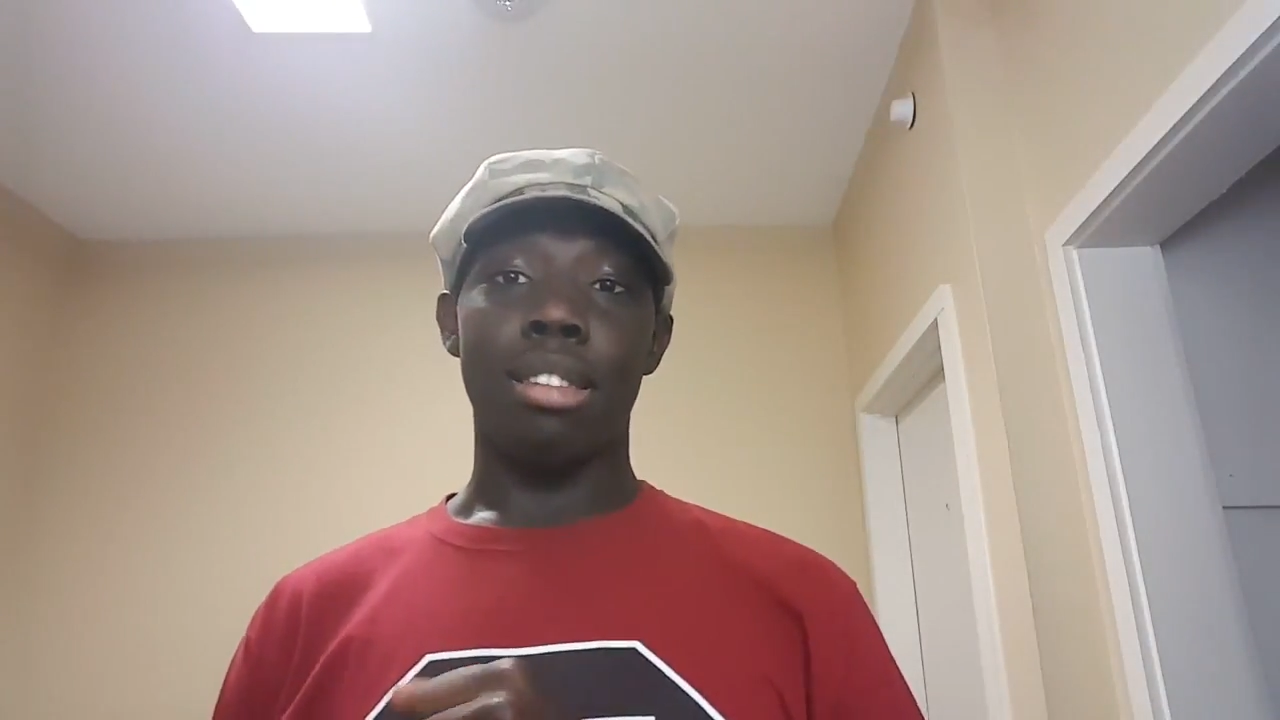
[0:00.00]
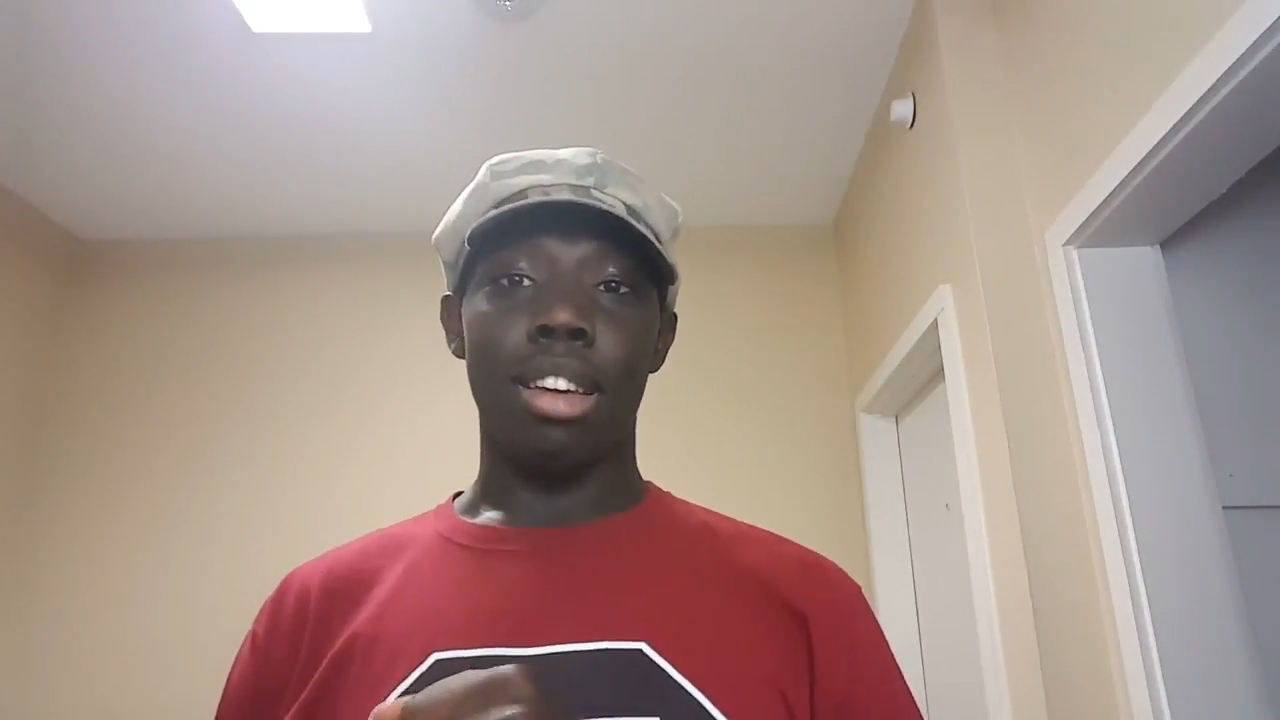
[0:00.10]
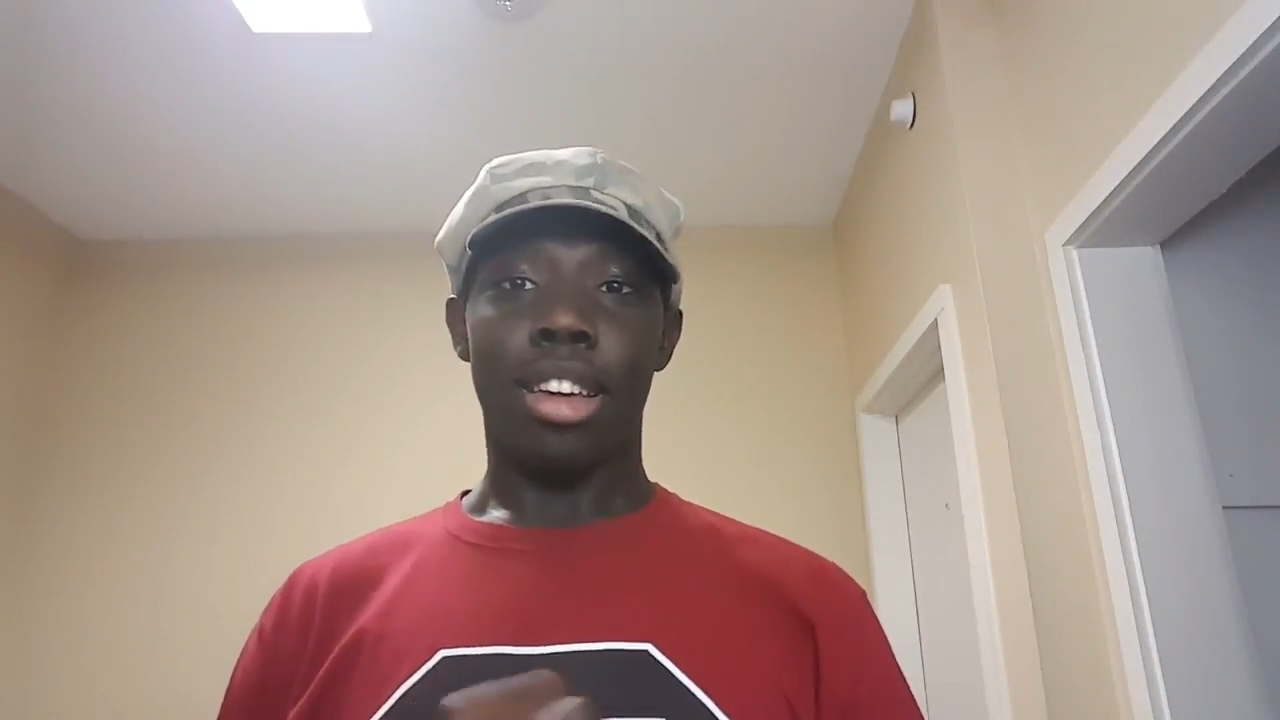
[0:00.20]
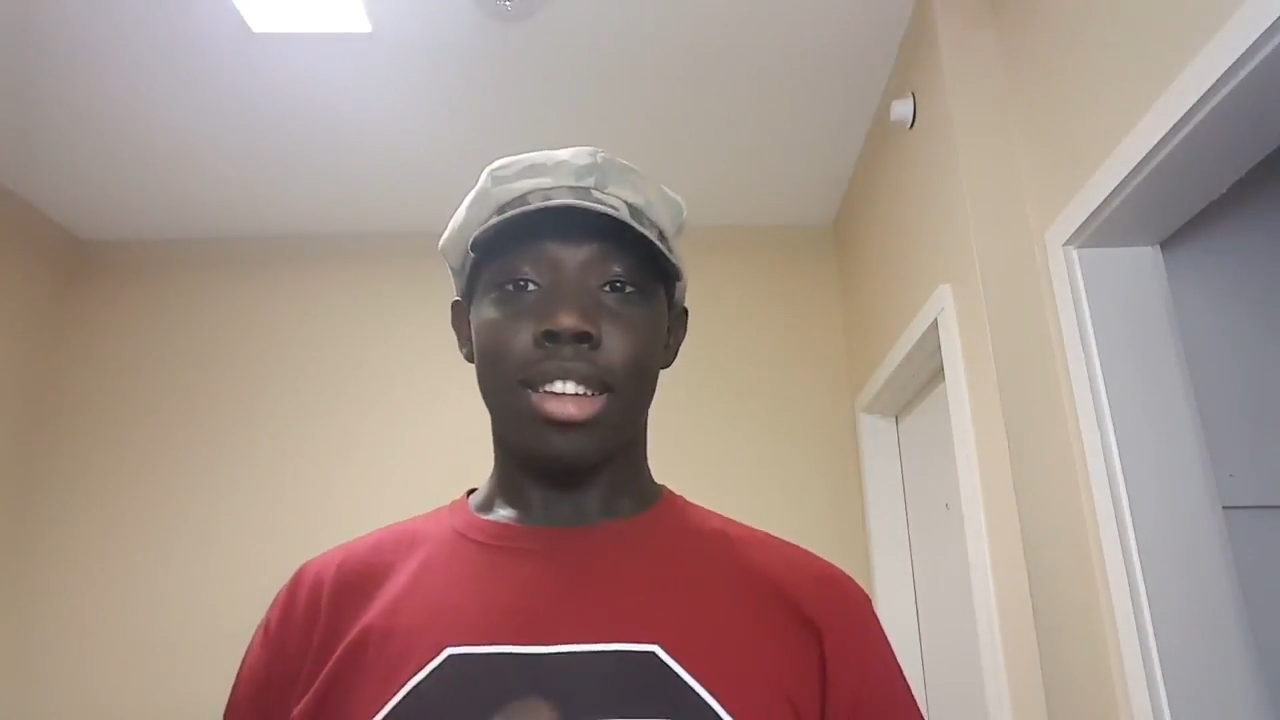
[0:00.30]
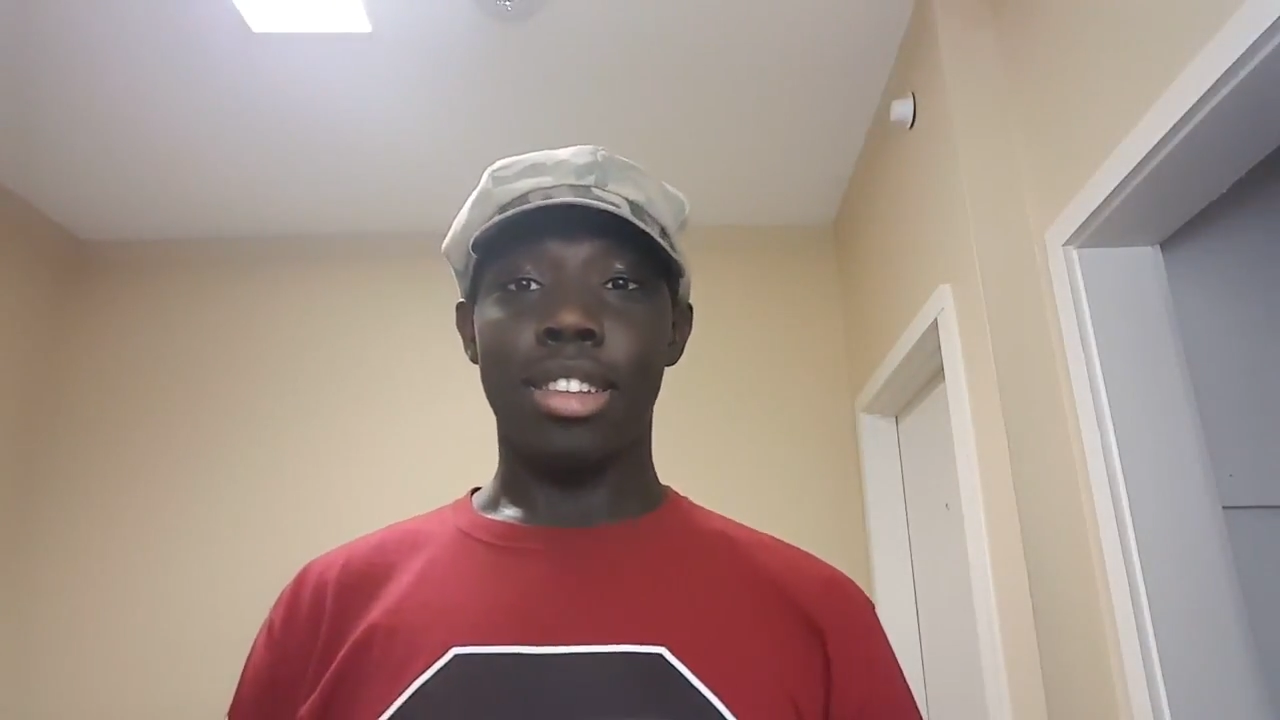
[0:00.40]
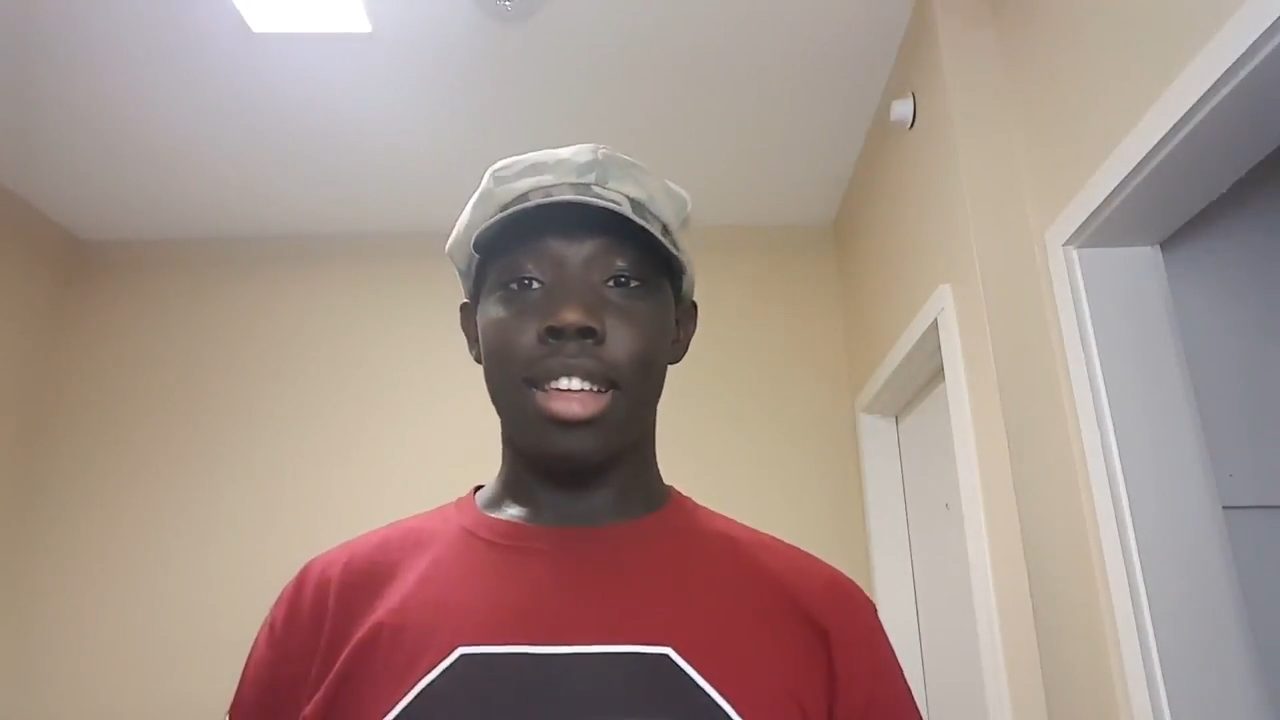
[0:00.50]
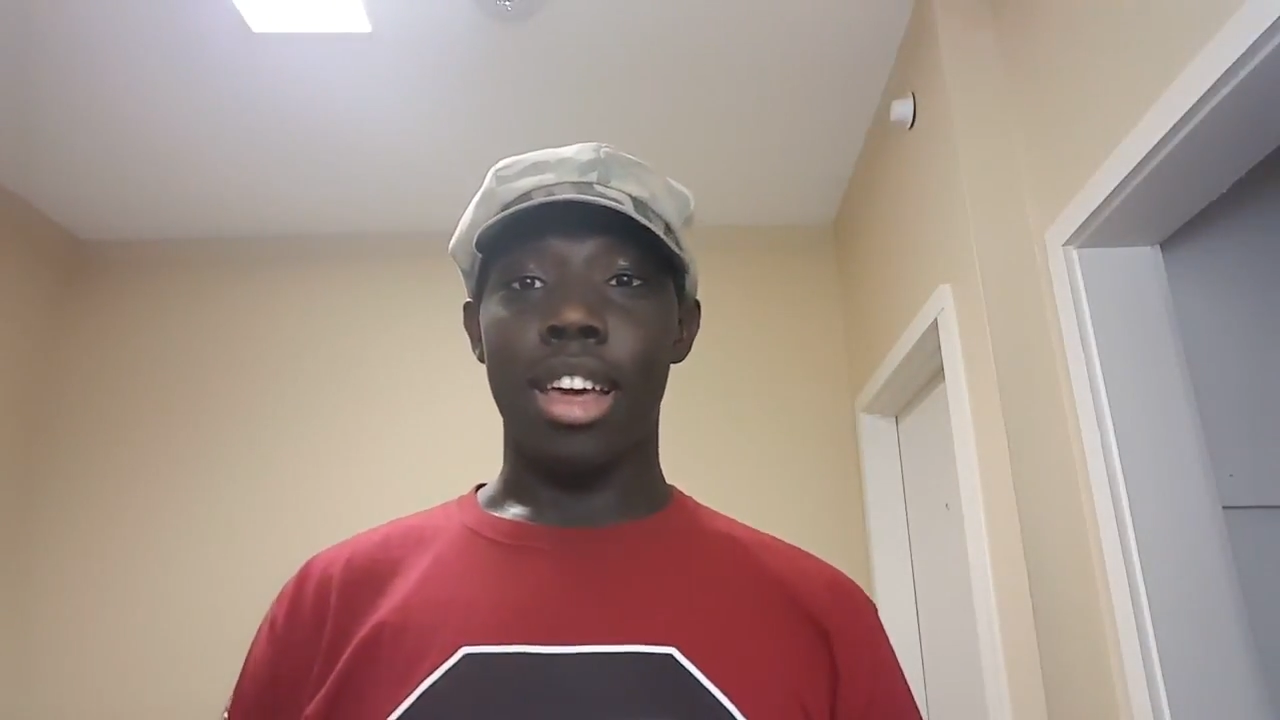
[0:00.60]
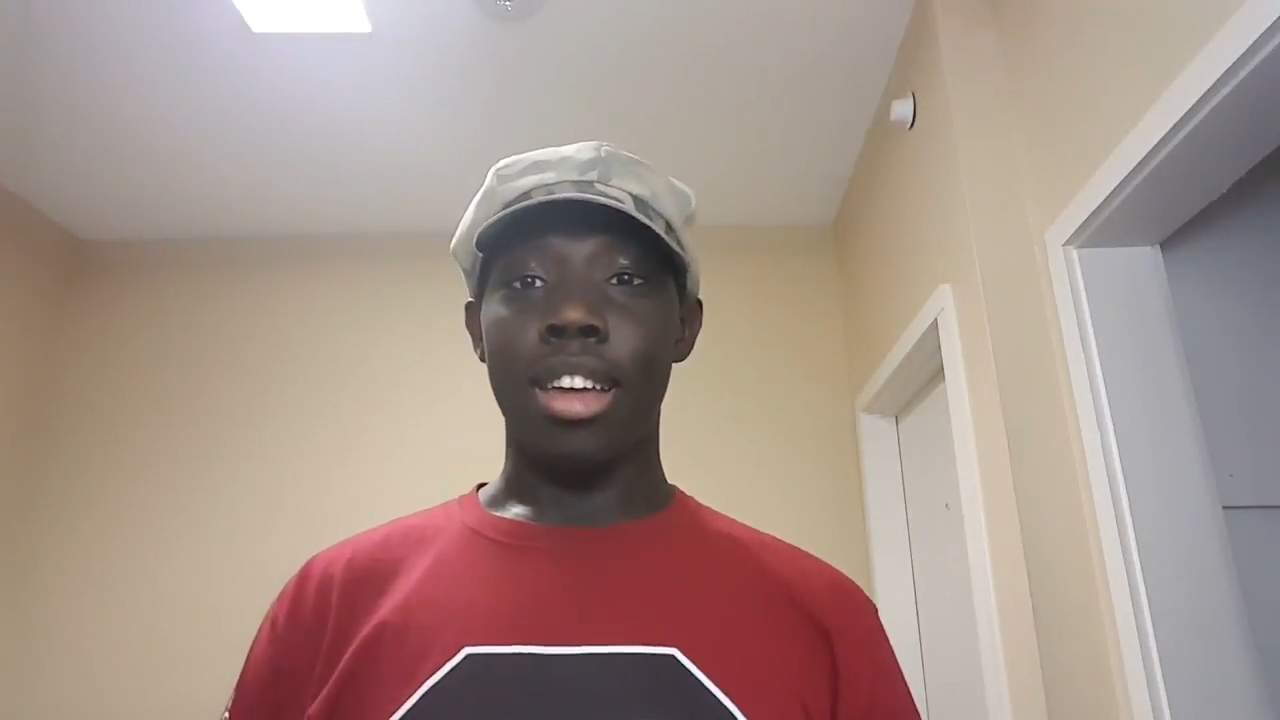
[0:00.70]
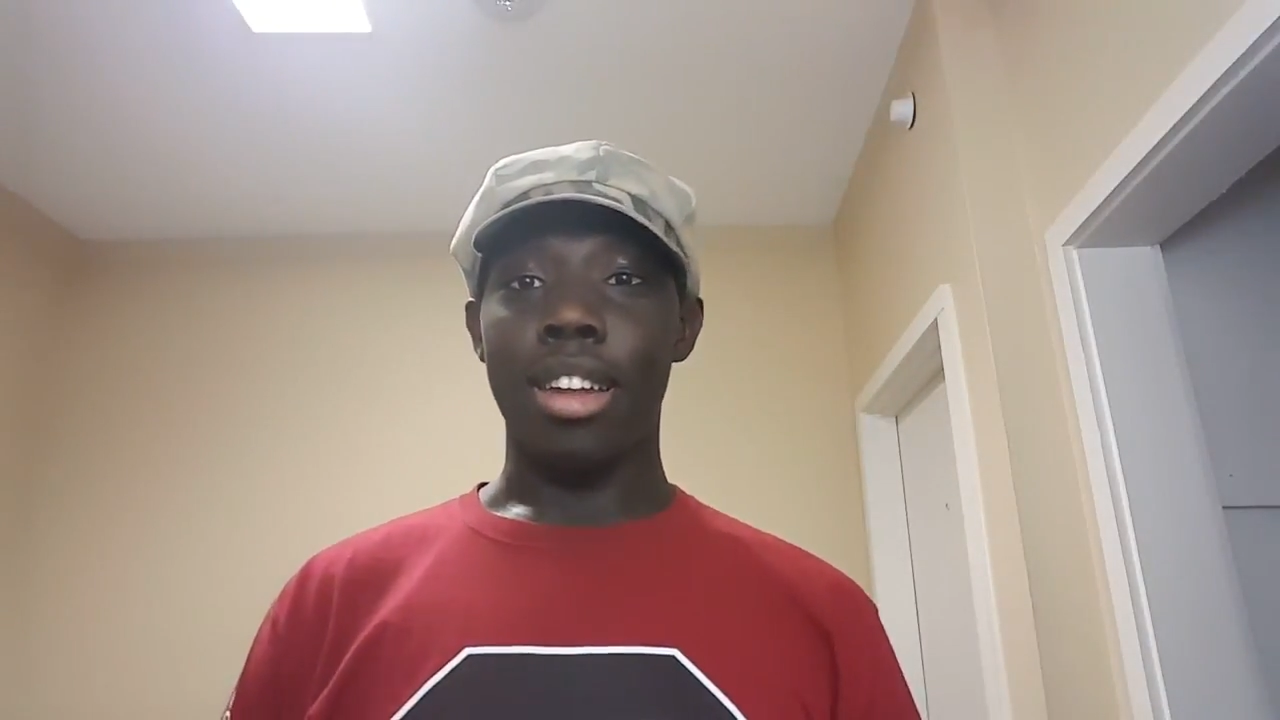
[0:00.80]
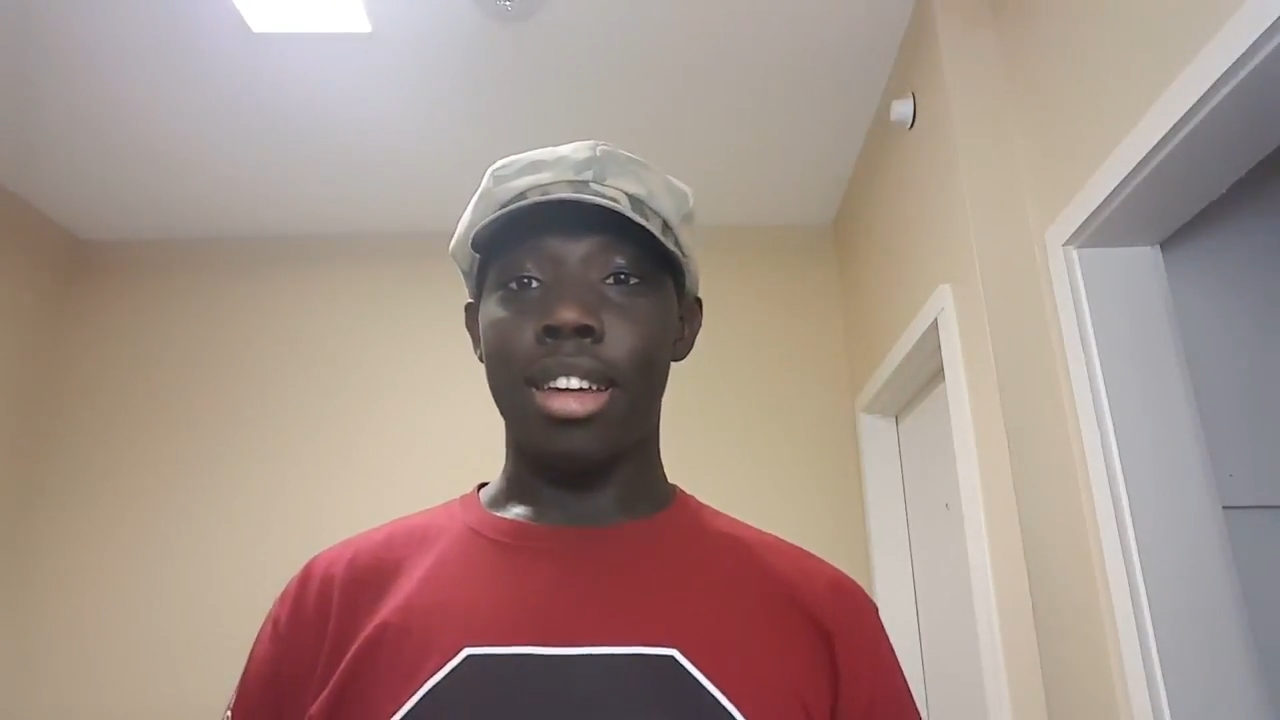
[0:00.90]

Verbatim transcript: like I said,